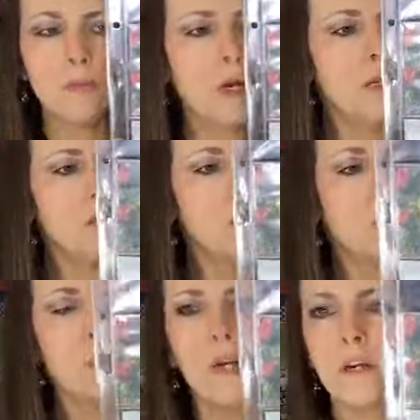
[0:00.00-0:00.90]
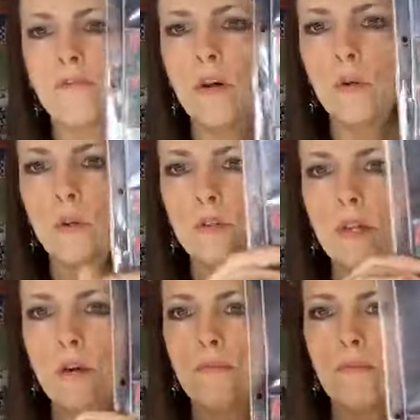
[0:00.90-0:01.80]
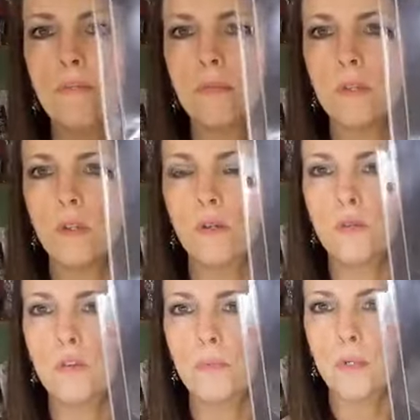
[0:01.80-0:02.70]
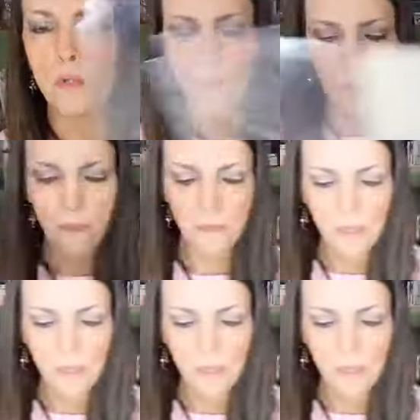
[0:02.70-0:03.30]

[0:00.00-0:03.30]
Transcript: spots are where your photos go. So super cool.